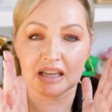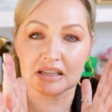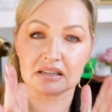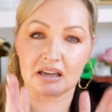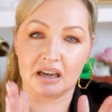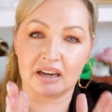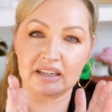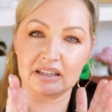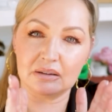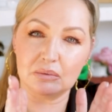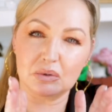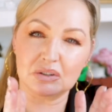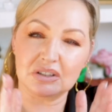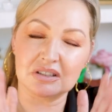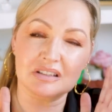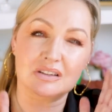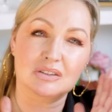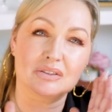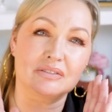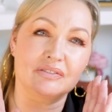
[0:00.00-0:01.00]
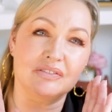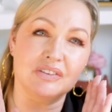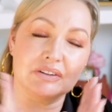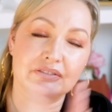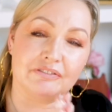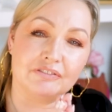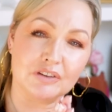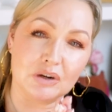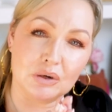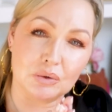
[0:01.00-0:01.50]
tiny one because I couldn't fit a
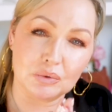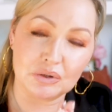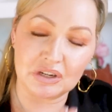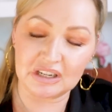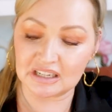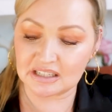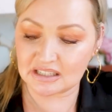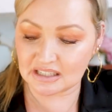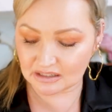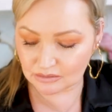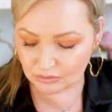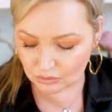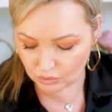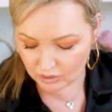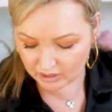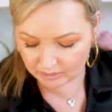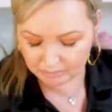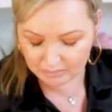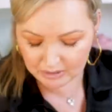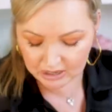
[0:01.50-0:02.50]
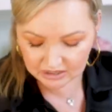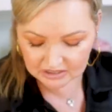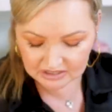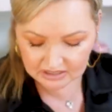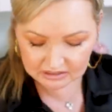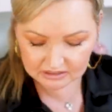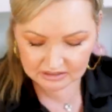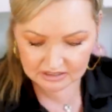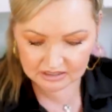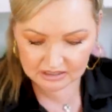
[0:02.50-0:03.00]
phone in it and it was quite
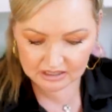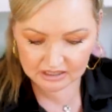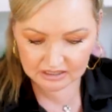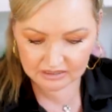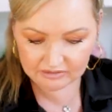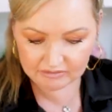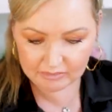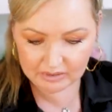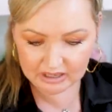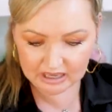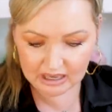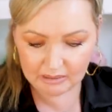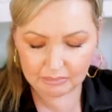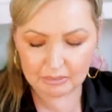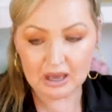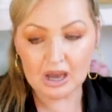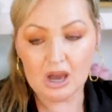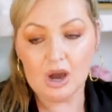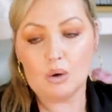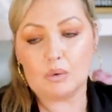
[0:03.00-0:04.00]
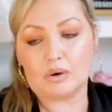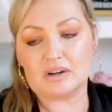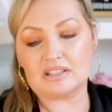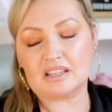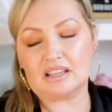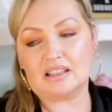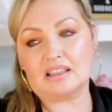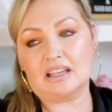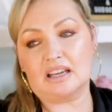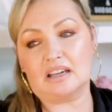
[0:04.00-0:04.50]
boxy on the side of my hip. Whereas
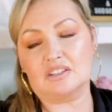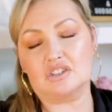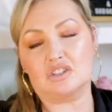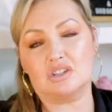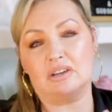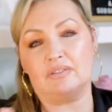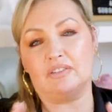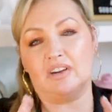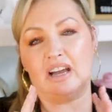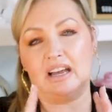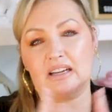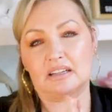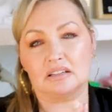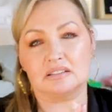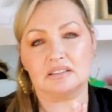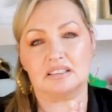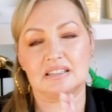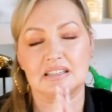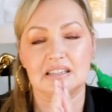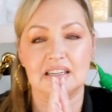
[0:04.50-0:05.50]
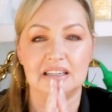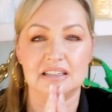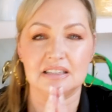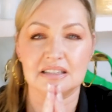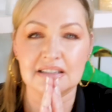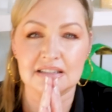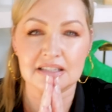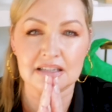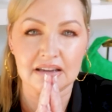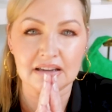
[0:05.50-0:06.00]
I think if I had got the
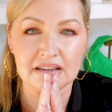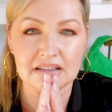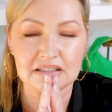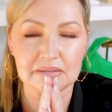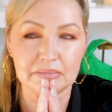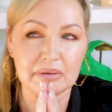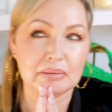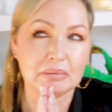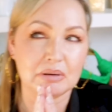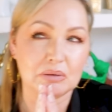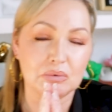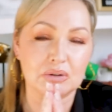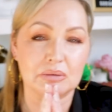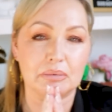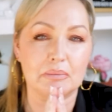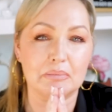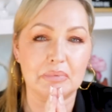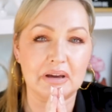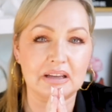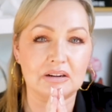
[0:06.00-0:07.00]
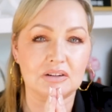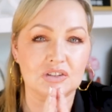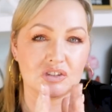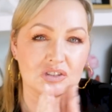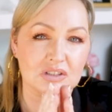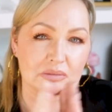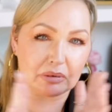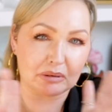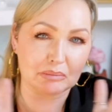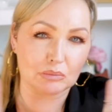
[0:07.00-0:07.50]
teen size, maybe it would have been better,
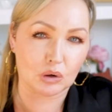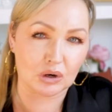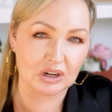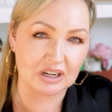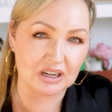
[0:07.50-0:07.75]
just a bit more